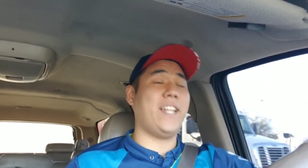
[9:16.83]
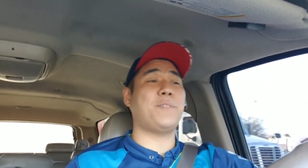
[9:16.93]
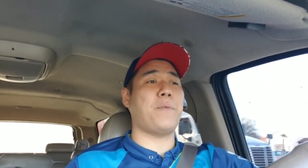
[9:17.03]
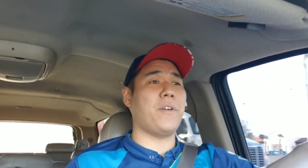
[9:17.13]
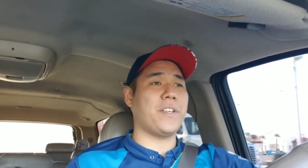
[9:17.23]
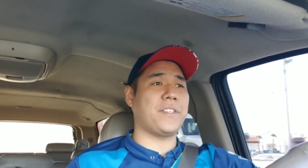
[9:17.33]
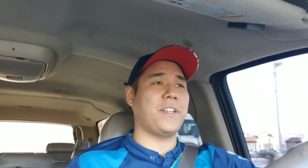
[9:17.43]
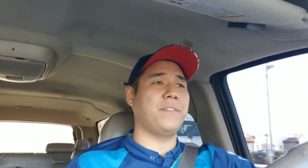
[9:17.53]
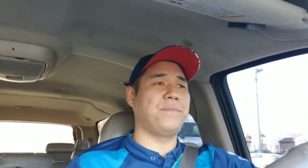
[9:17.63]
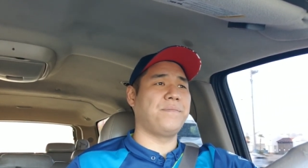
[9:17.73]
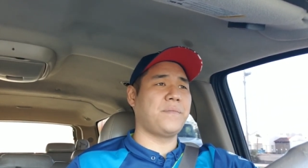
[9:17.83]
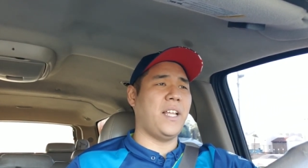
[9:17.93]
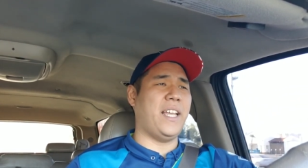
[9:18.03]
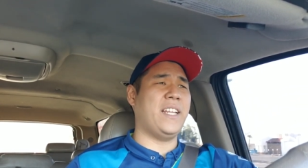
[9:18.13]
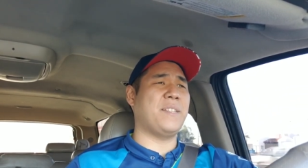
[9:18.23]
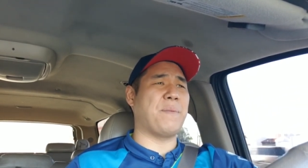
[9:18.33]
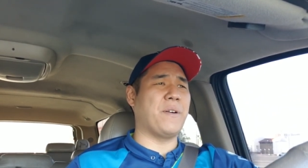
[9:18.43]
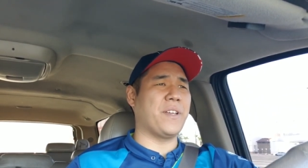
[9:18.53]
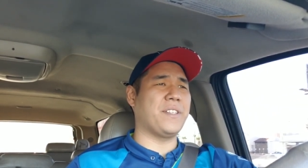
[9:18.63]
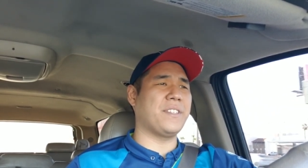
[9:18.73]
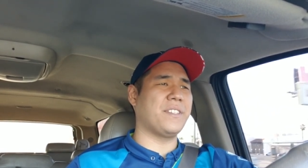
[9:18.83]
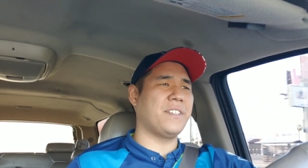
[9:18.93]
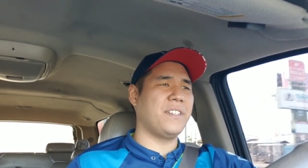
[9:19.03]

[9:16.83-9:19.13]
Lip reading: is bogus, though. It is bogus.